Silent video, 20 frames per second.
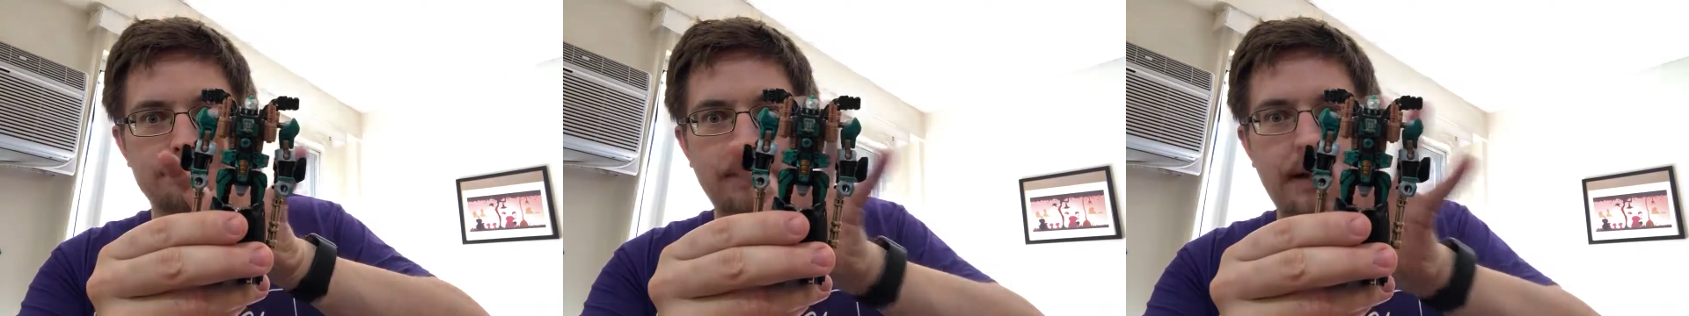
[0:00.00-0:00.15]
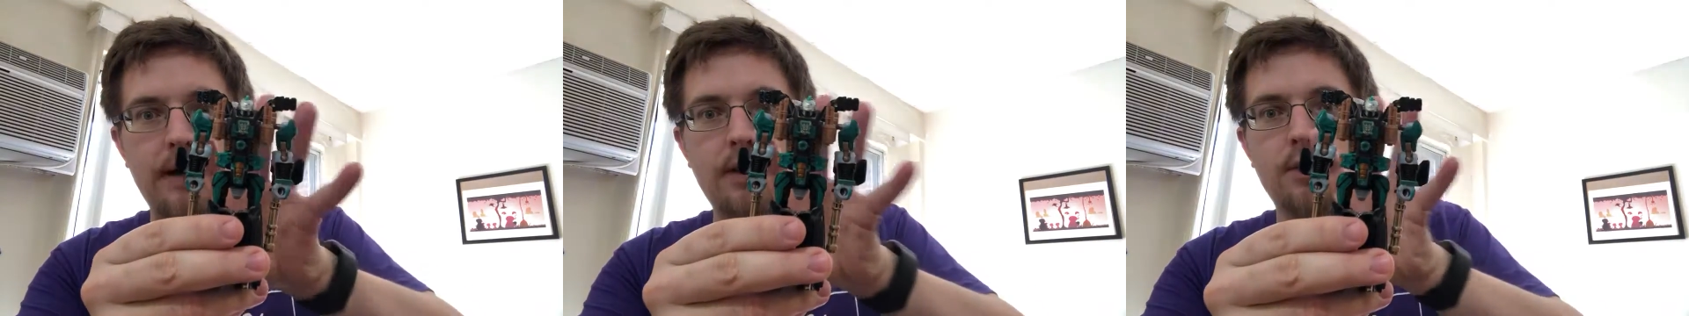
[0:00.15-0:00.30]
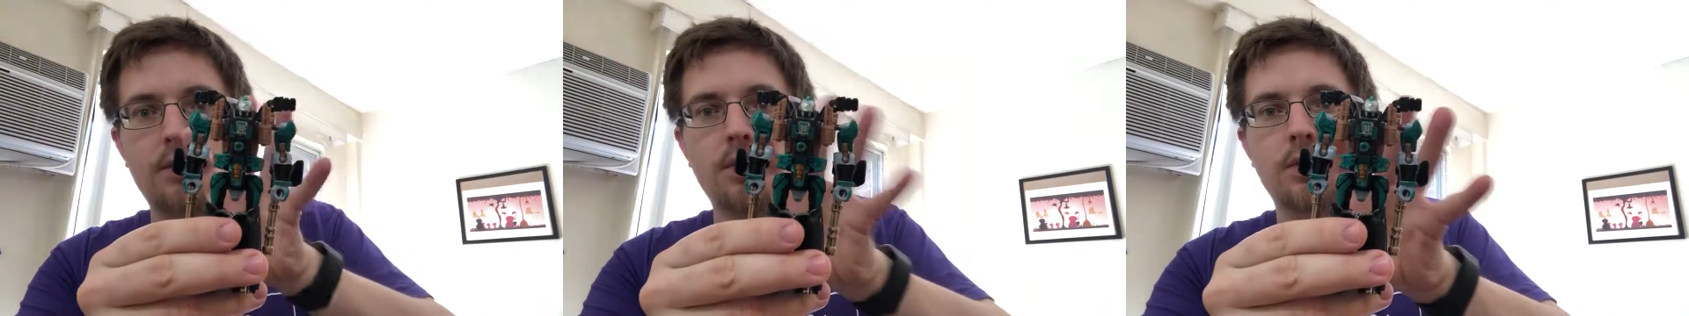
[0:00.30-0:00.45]

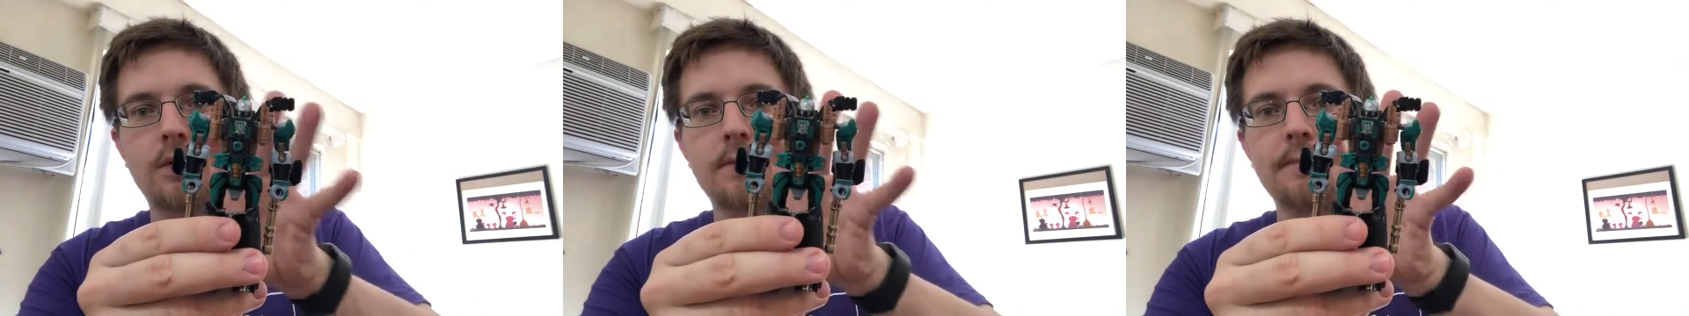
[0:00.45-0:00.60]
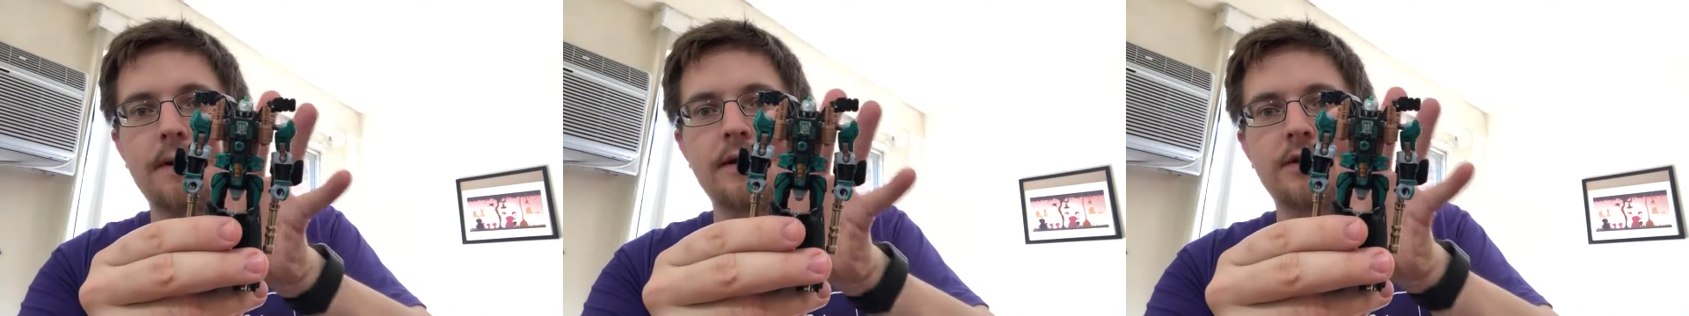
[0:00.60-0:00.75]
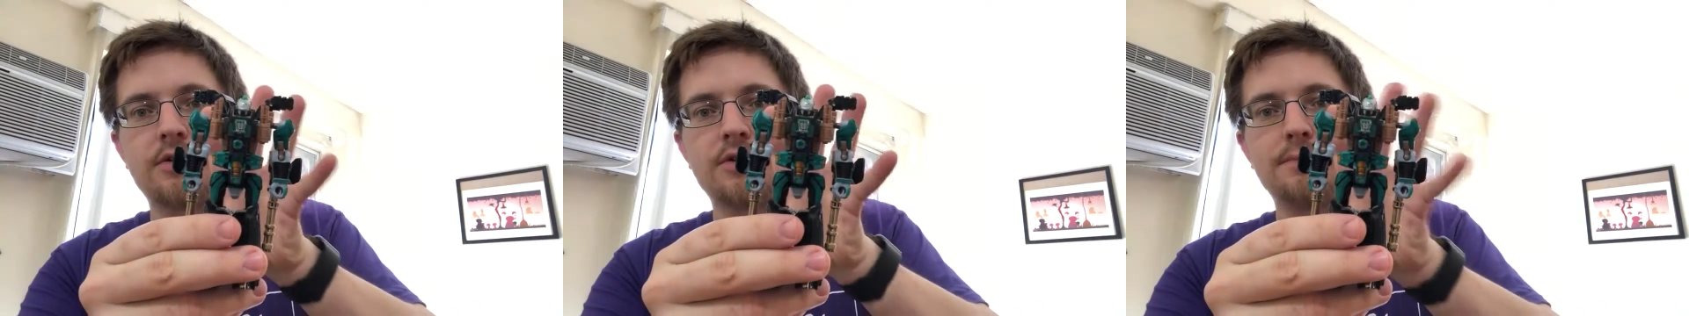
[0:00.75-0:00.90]
Power Core
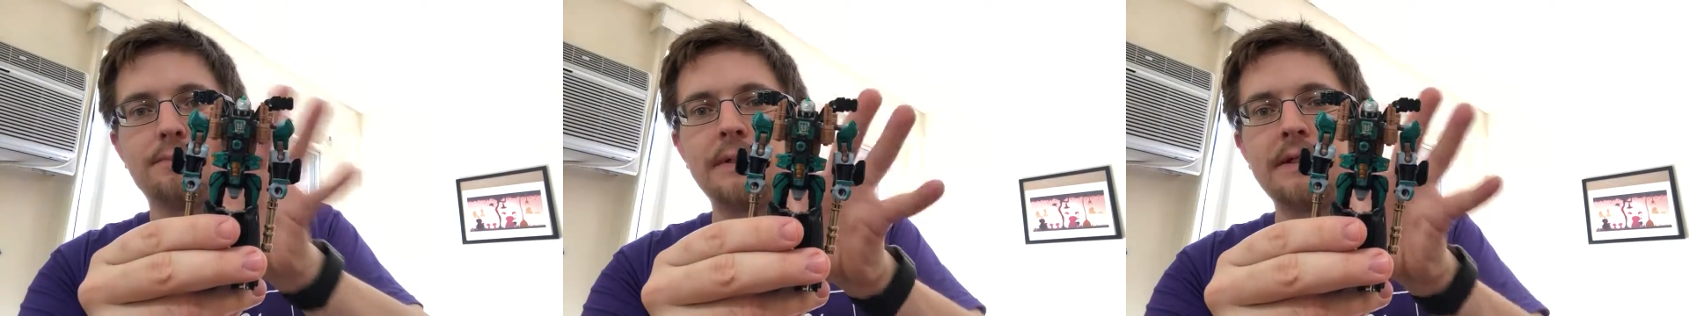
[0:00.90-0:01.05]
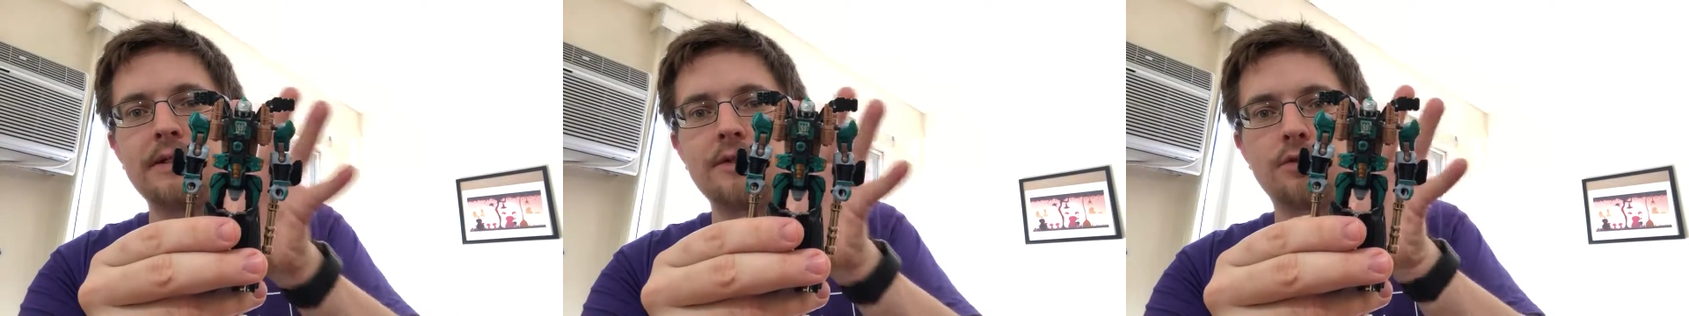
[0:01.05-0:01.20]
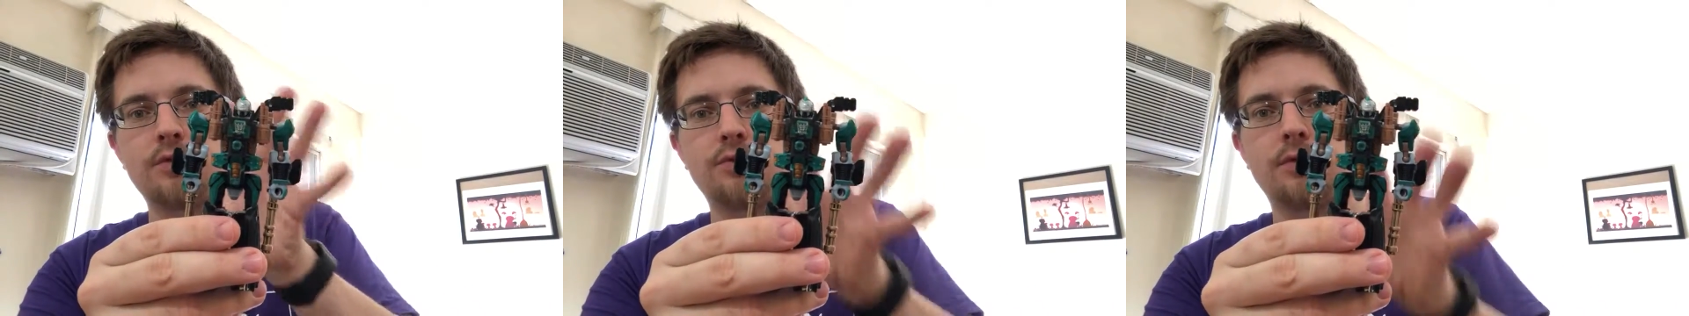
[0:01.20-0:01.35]
Combiners
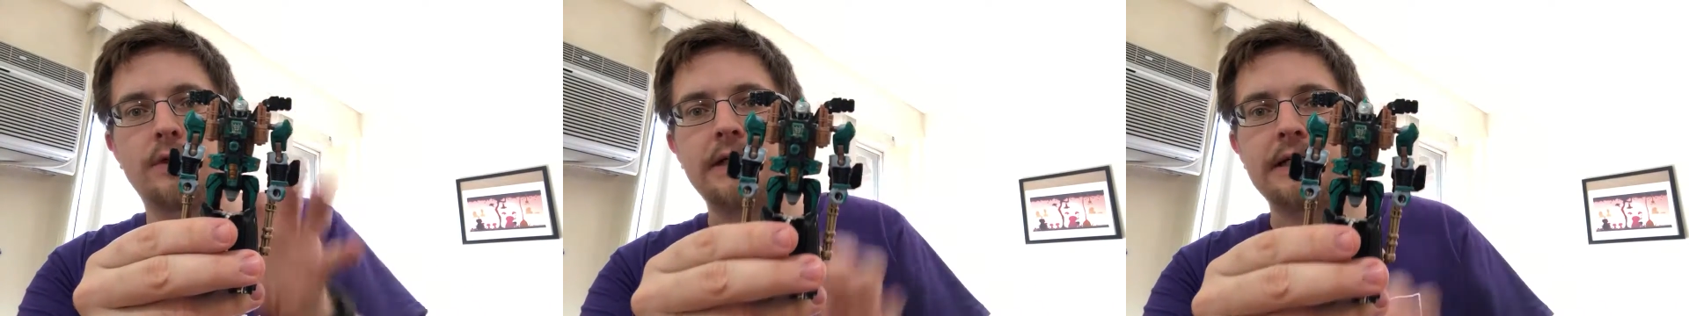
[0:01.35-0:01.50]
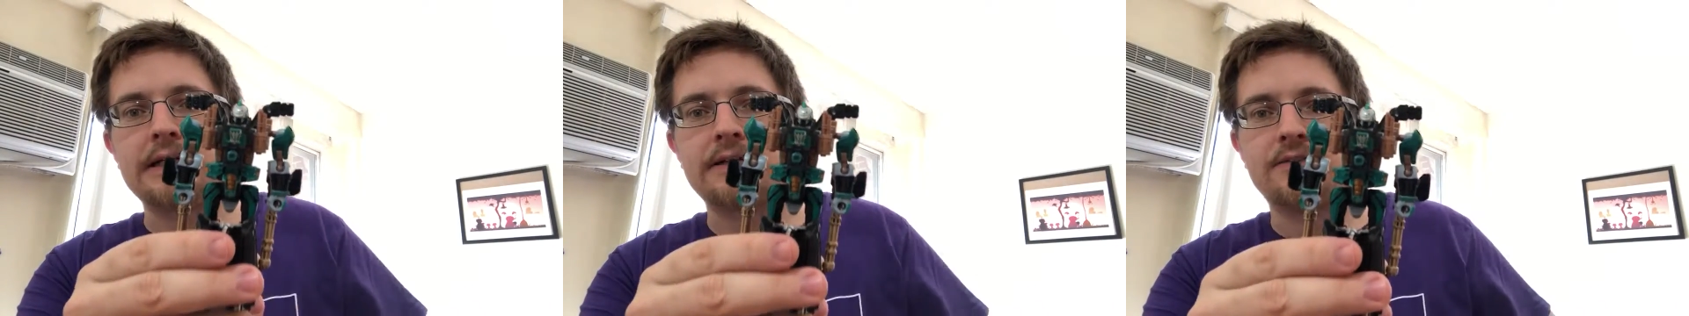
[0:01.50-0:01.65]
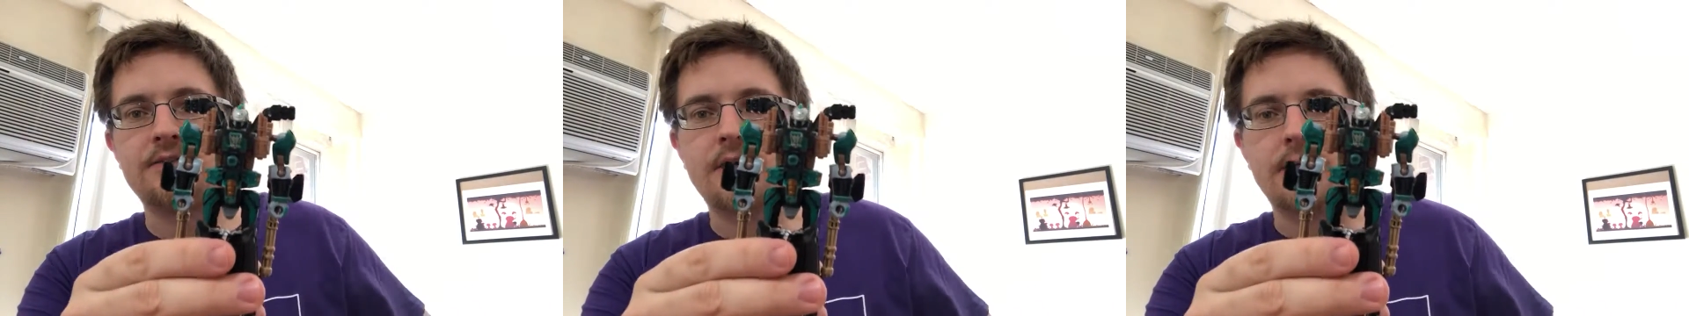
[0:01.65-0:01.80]
being
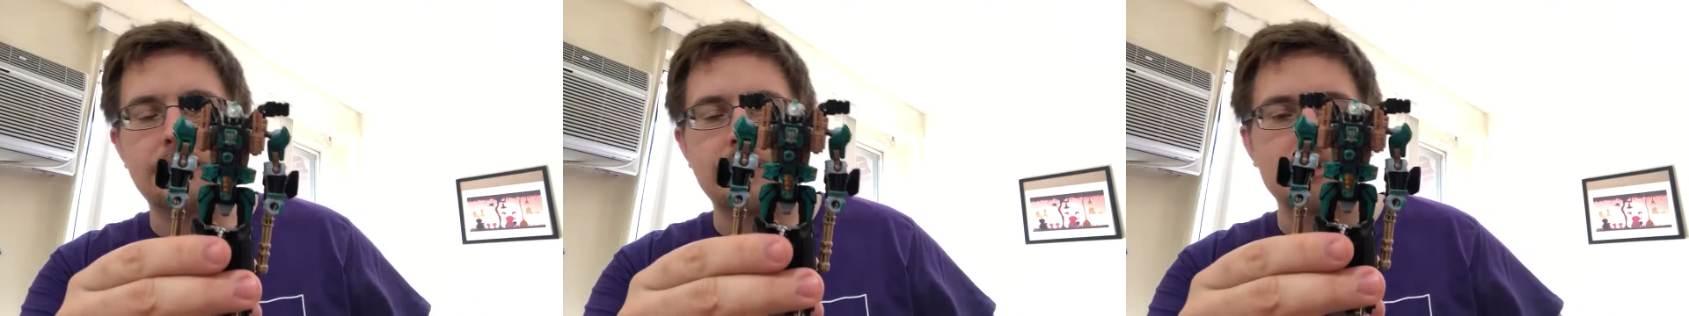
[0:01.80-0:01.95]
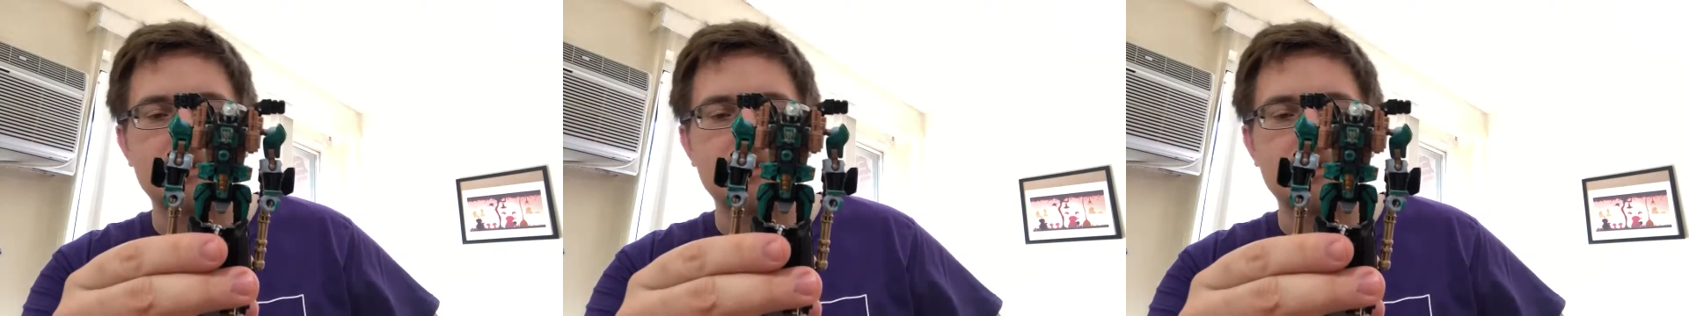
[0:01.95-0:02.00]
great.